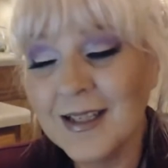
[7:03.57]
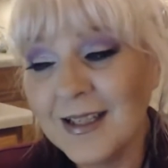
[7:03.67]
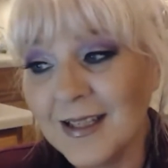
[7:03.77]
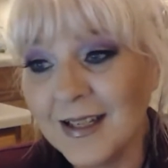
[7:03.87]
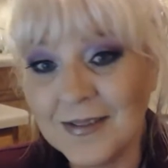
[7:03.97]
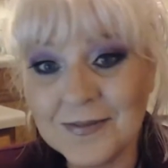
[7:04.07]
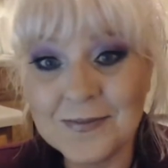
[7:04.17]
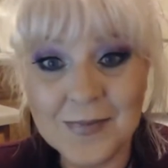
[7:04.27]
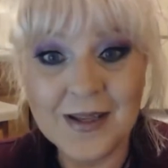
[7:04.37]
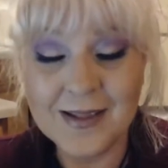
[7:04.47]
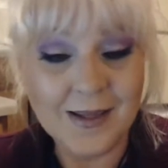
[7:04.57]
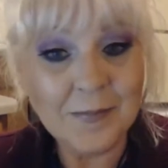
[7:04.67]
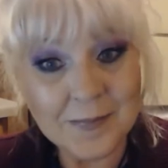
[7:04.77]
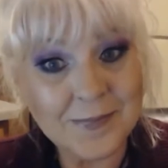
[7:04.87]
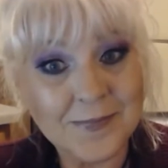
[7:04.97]
And I'm like, yep,
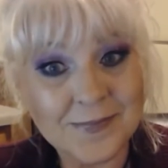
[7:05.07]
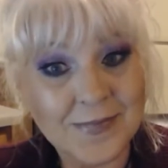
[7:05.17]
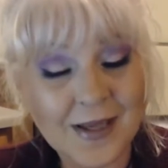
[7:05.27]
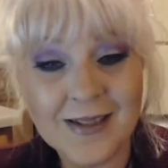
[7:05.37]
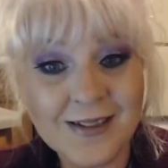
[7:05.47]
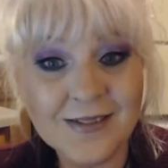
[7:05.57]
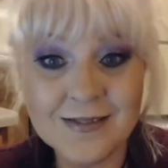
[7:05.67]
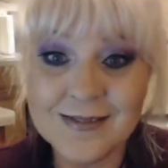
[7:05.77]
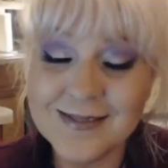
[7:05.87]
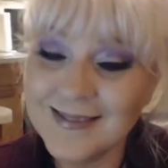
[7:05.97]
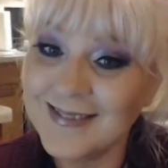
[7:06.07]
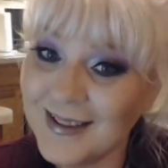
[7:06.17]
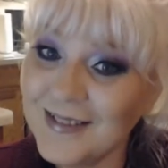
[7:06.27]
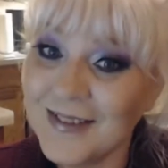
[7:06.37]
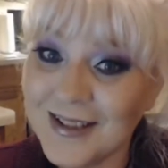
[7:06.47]
yeah, I do.
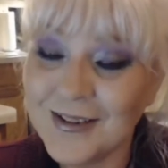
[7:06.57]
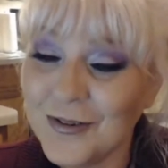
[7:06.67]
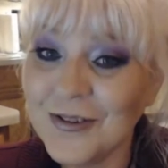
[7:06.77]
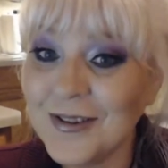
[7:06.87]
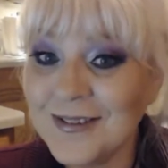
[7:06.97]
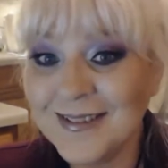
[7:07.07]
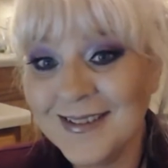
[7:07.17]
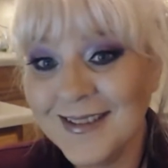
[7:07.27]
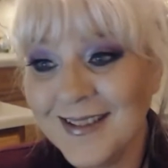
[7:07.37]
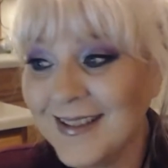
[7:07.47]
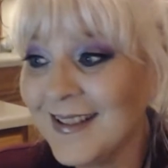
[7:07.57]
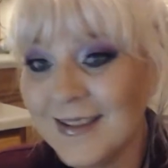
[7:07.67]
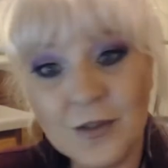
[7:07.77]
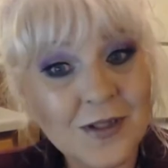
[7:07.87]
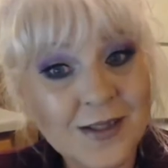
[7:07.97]
They're really cool.
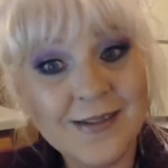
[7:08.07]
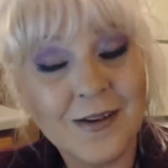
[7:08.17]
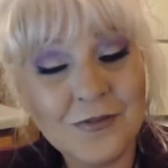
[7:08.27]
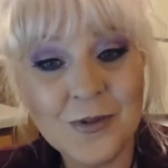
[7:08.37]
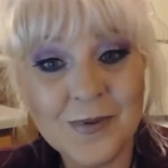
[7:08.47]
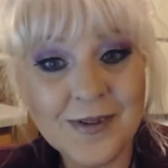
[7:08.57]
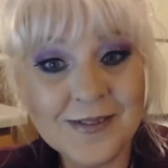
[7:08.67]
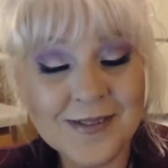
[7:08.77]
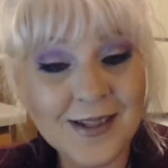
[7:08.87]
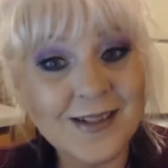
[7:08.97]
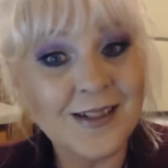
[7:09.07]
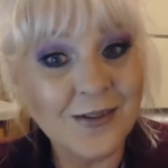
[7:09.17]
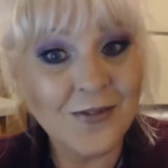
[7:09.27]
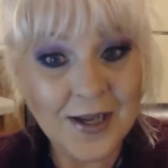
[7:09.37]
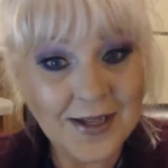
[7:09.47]
They're really comfortable. And you know
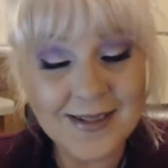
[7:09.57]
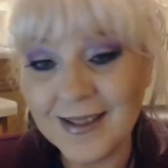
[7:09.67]
what?